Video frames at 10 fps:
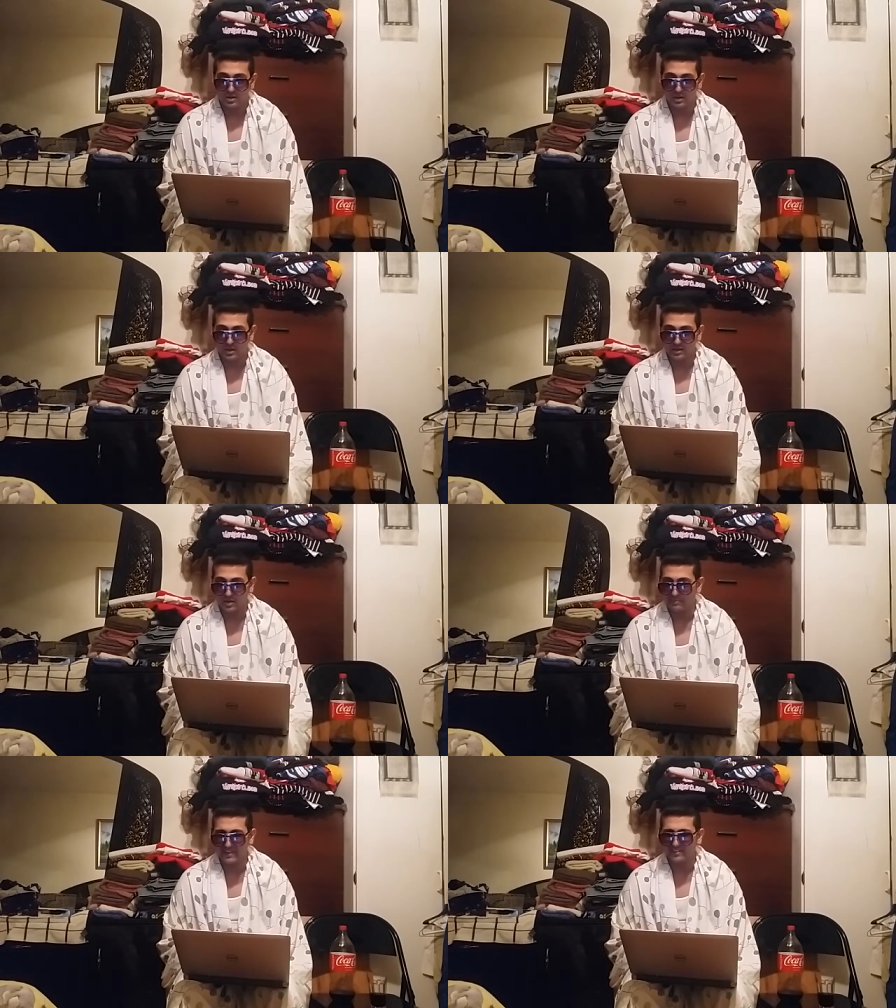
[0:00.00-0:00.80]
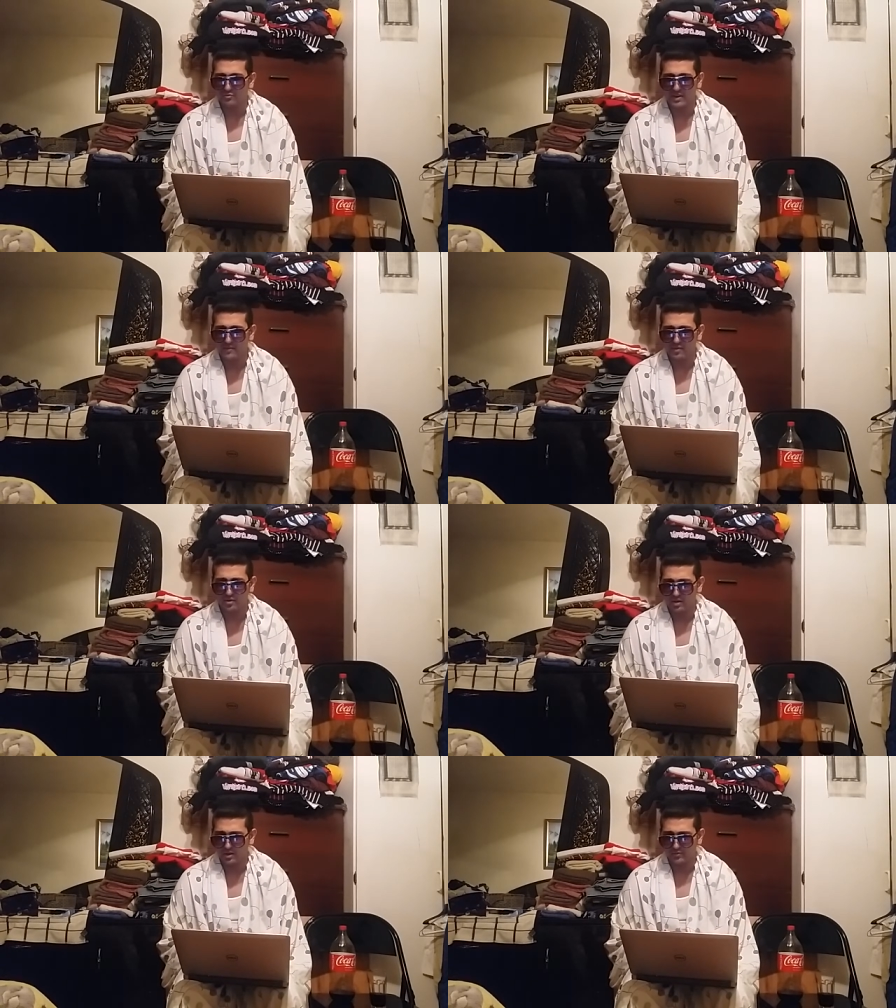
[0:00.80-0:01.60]
Carmella,
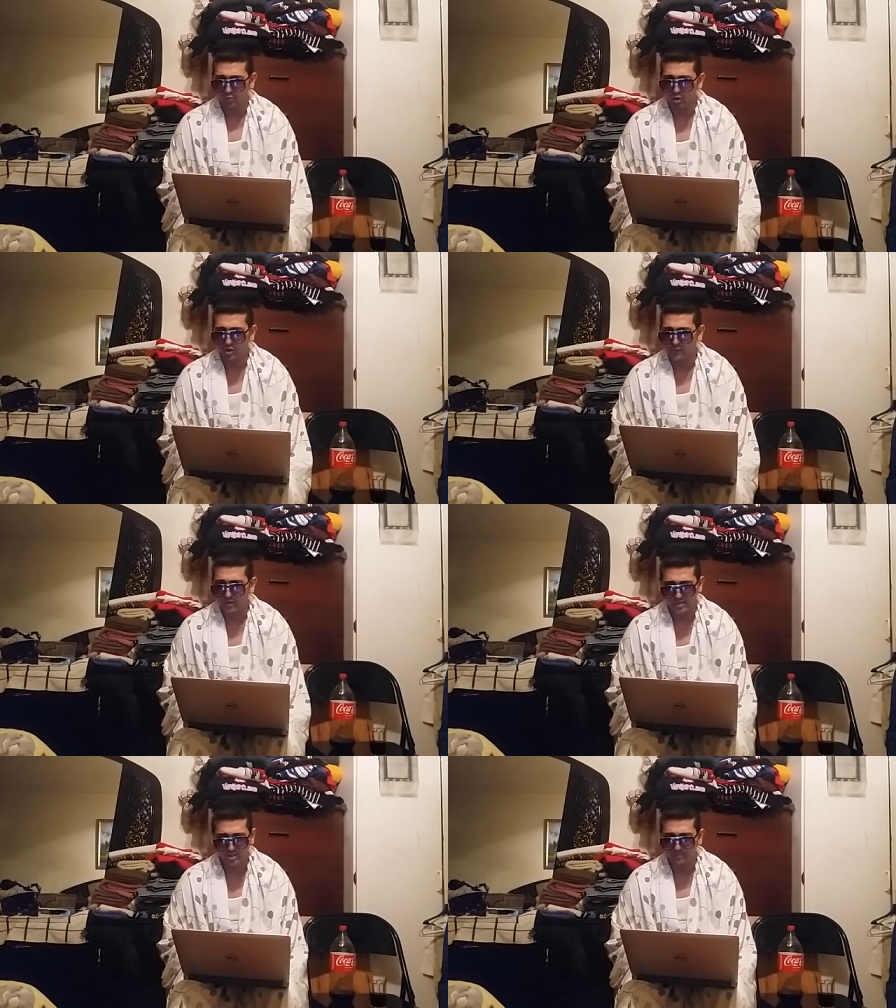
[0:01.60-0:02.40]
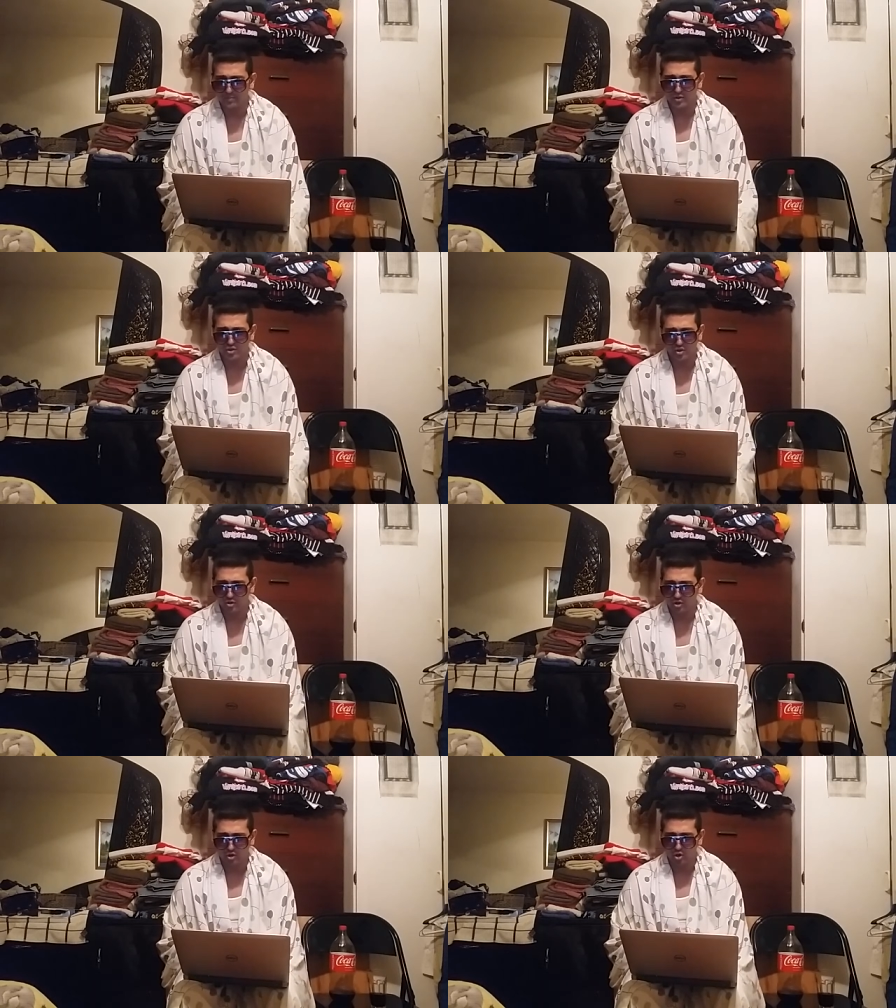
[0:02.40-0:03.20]
whatever. Wardlow versus The
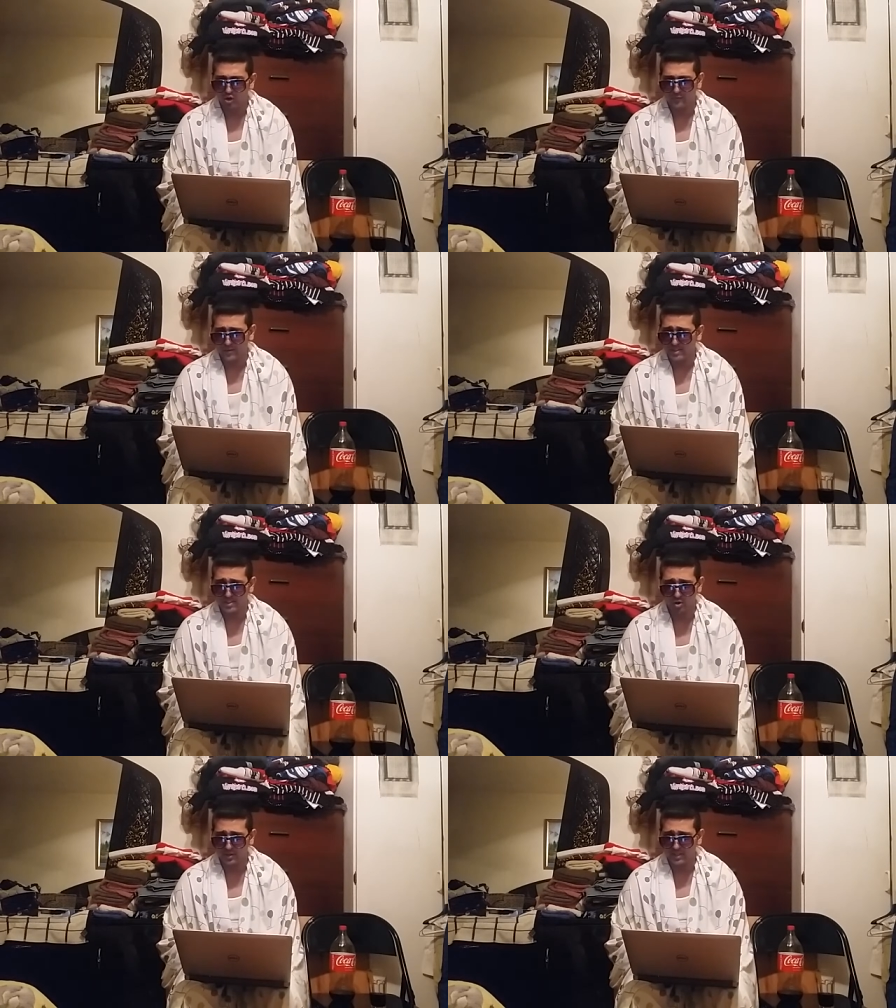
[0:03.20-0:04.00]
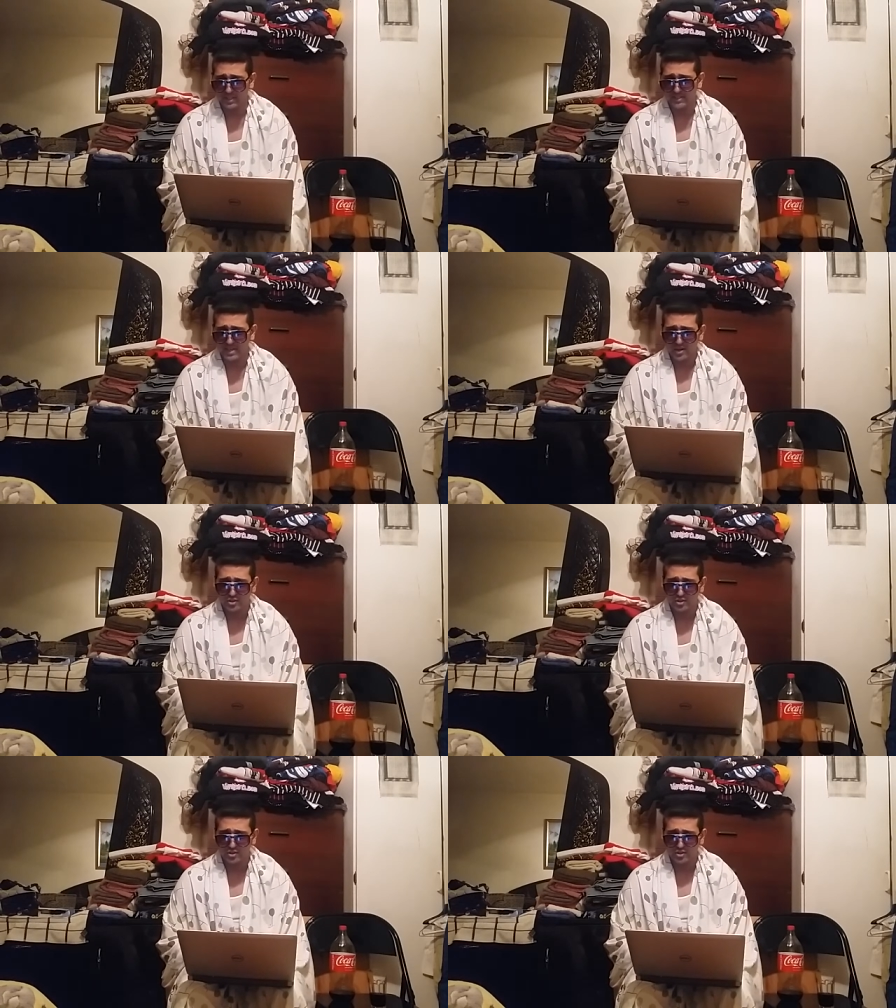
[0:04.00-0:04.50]
Butcher, Hook versus Tony Nese,